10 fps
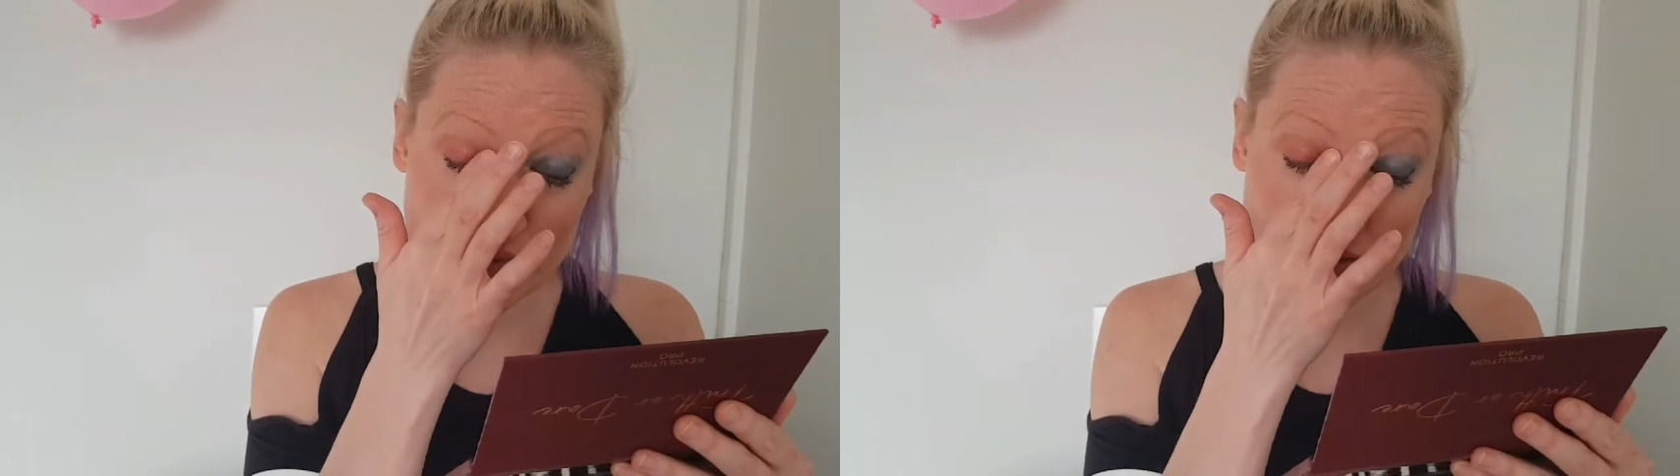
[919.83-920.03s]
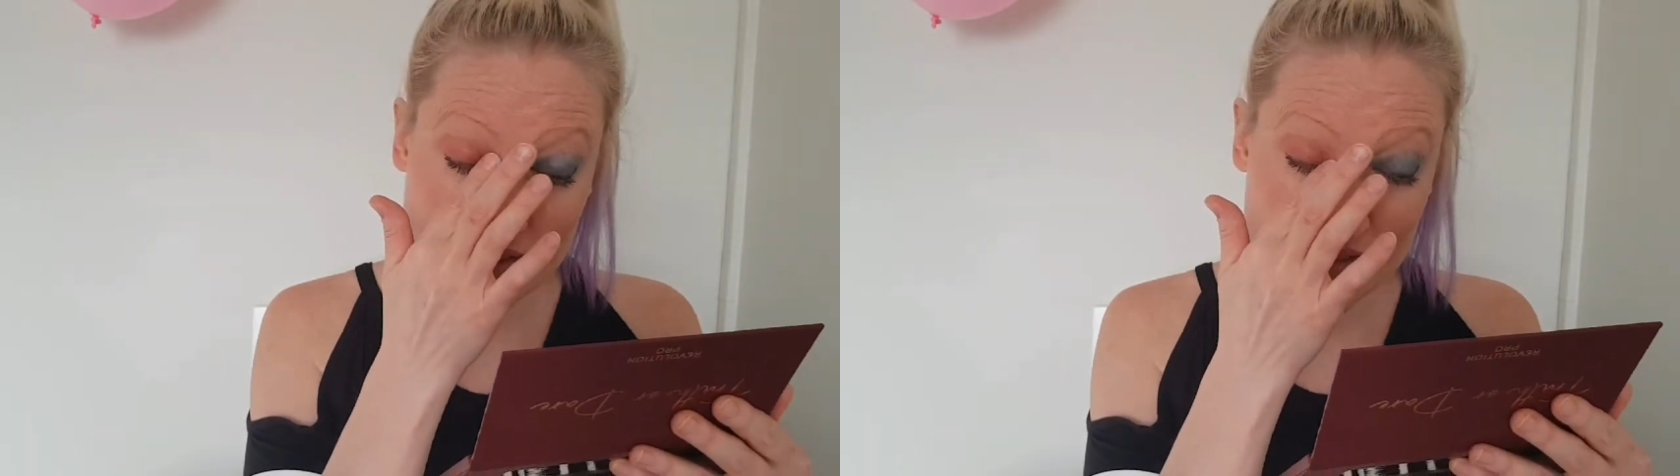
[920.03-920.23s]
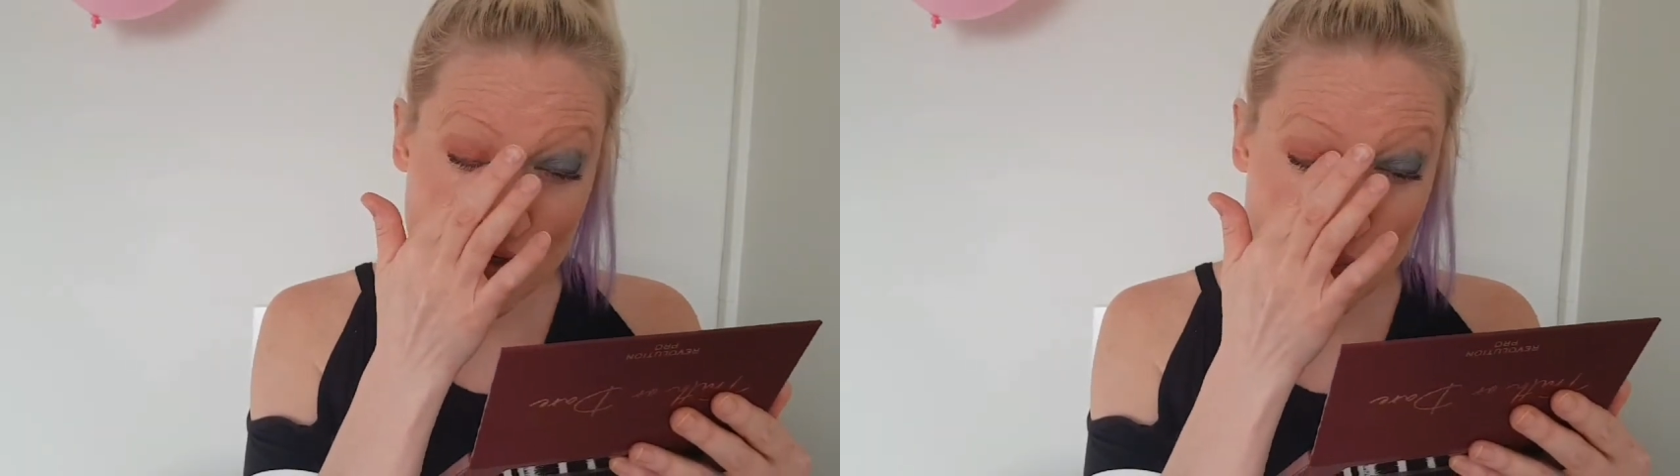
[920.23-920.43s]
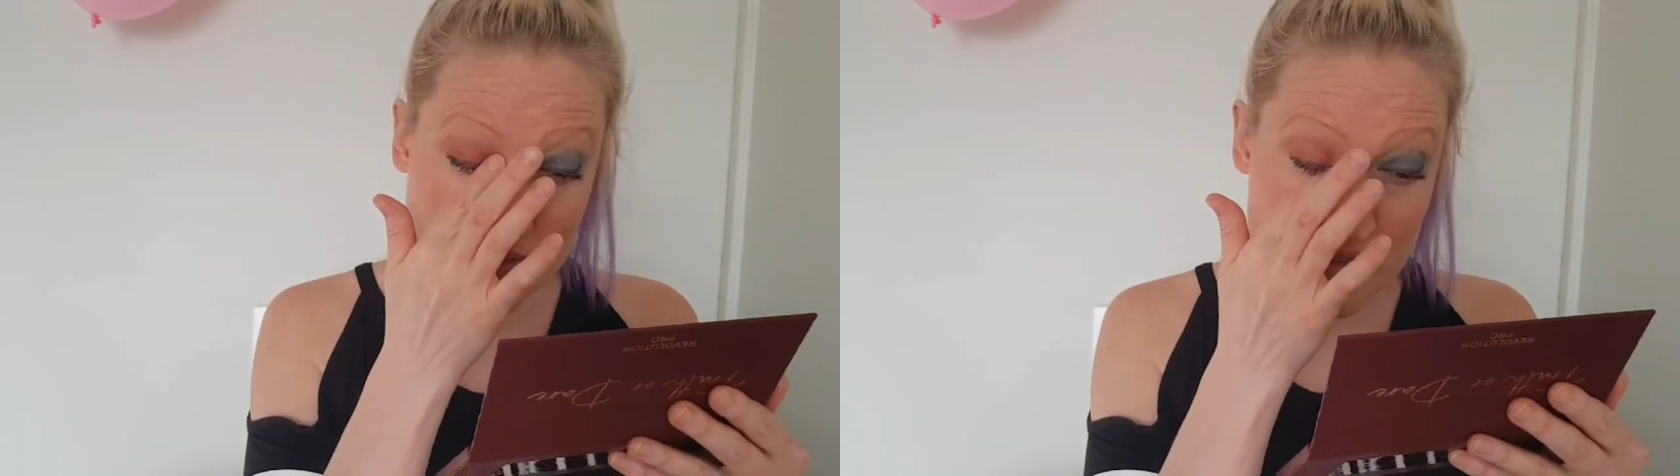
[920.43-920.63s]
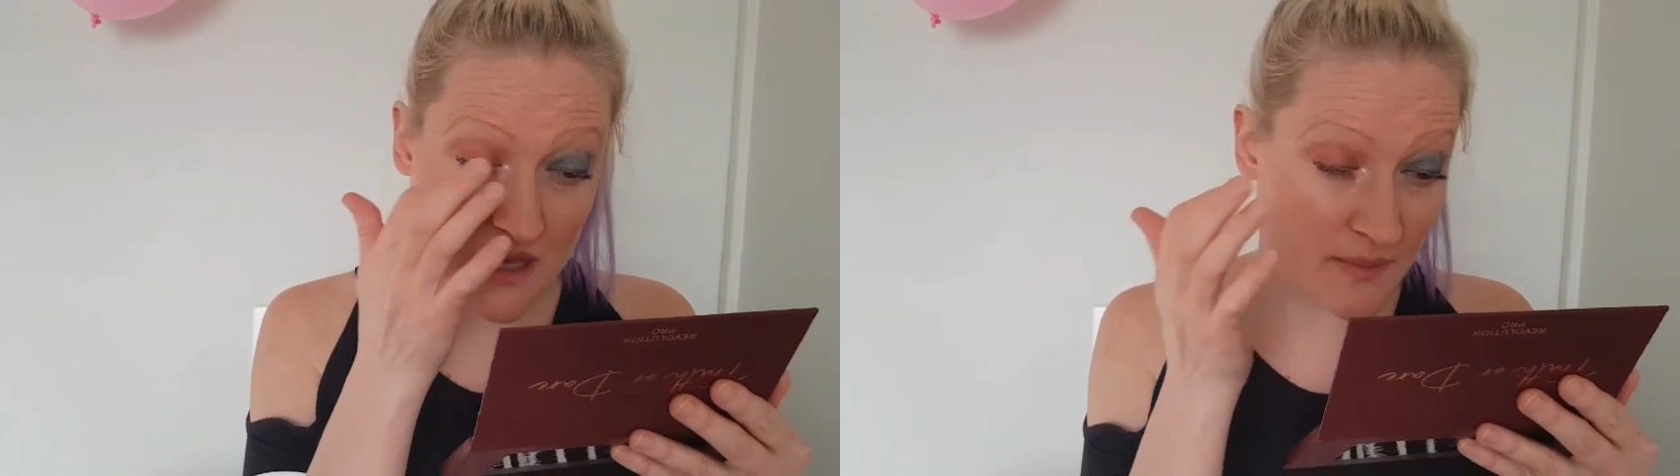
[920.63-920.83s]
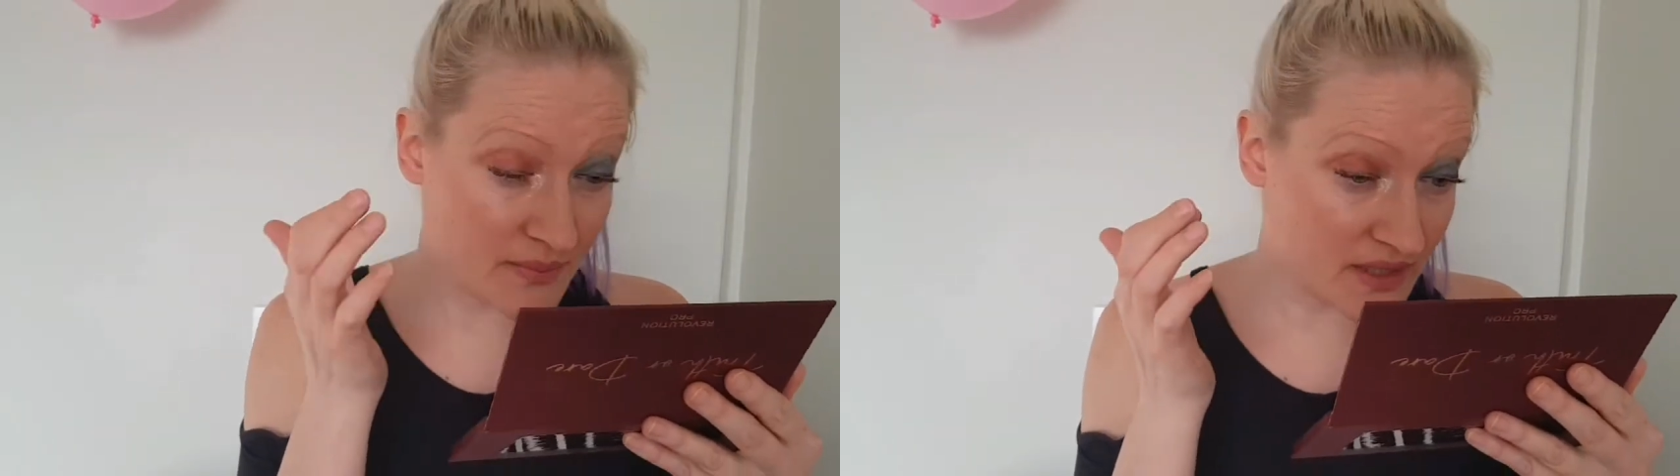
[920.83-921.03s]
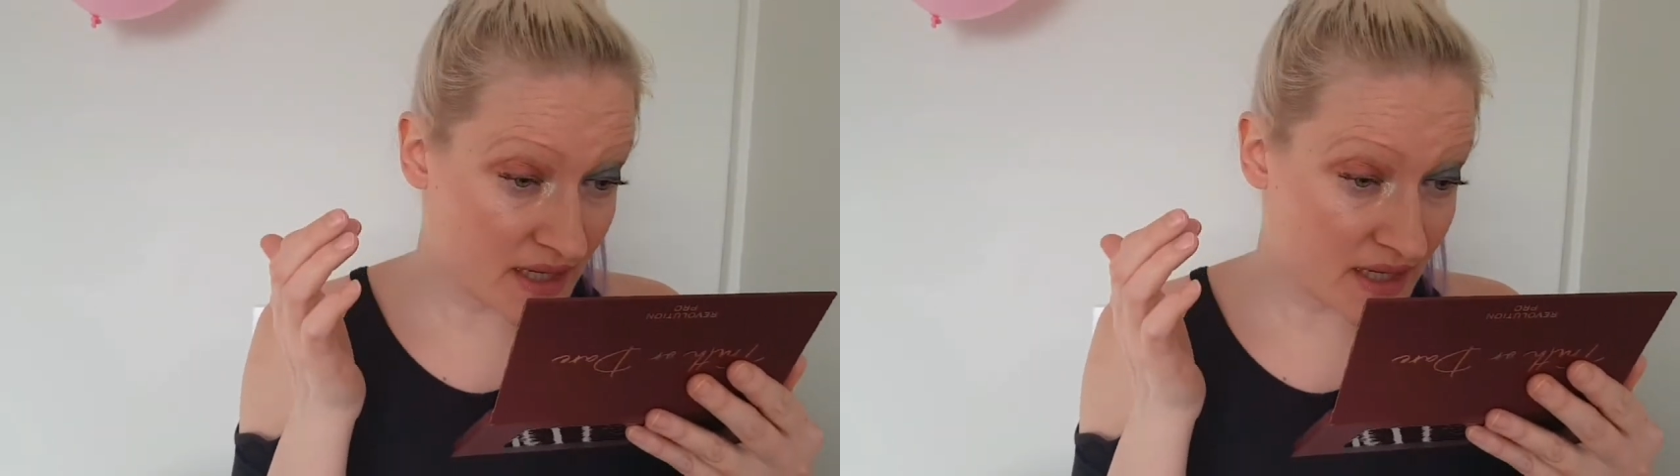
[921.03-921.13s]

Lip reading: well, it opens up